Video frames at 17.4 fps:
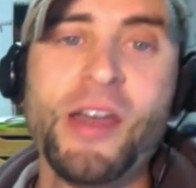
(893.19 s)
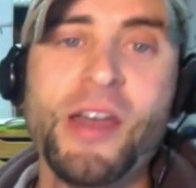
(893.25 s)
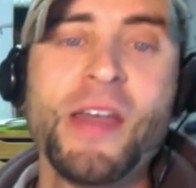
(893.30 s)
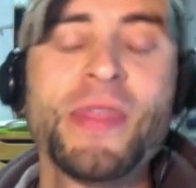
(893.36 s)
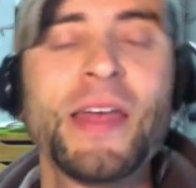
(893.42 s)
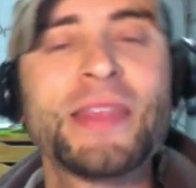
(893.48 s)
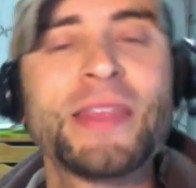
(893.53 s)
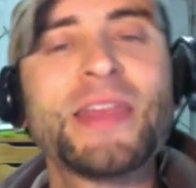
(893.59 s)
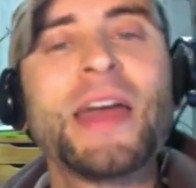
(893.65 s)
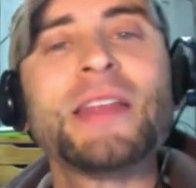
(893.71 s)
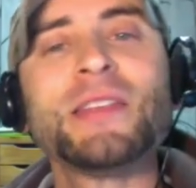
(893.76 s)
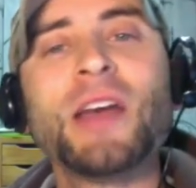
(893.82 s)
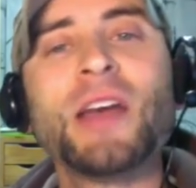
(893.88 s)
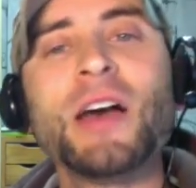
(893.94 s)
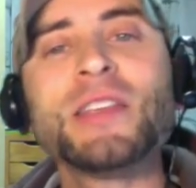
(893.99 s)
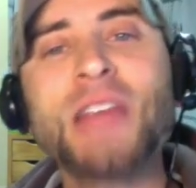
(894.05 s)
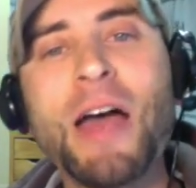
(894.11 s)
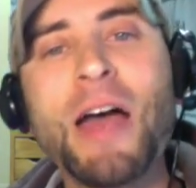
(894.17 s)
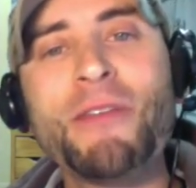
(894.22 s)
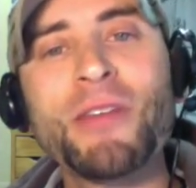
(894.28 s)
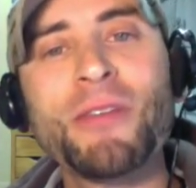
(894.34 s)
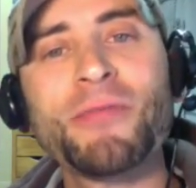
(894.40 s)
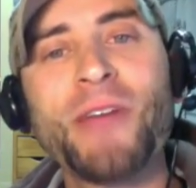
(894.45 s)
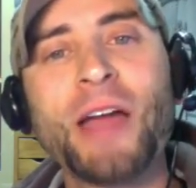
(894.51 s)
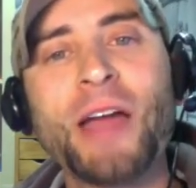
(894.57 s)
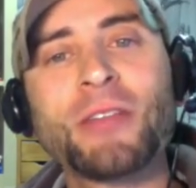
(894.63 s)
that then does have an
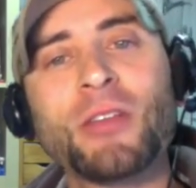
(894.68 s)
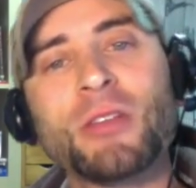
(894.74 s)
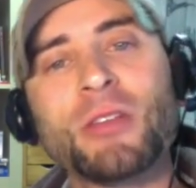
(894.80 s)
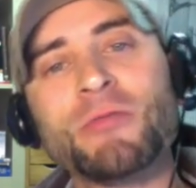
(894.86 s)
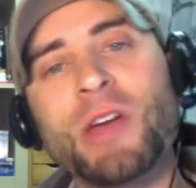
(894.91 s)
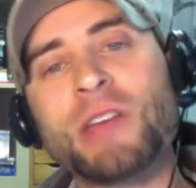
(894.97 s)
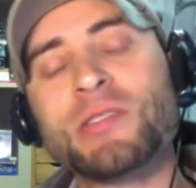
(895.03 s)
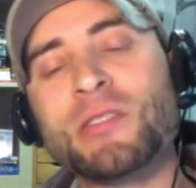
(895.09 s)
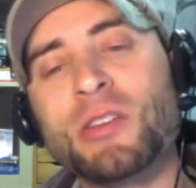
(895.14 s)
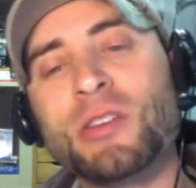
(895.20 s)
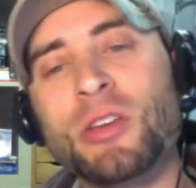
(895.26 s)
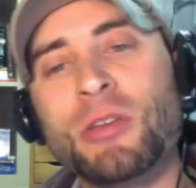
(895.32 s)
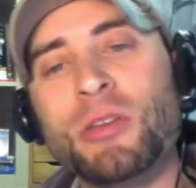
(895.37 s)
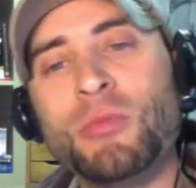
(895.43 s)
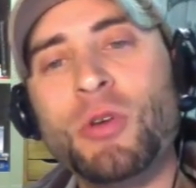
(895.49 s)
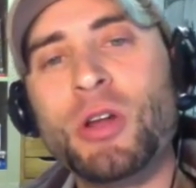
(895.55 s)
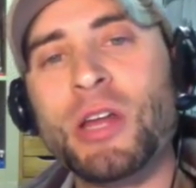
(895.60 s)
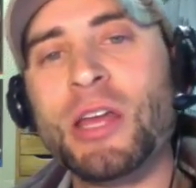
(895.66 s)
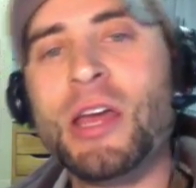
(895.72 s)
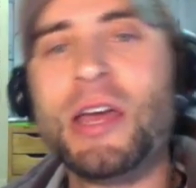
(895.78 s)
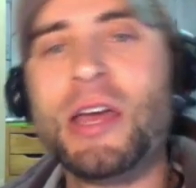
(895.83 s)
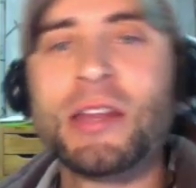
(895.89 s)
effect on the rest of the community.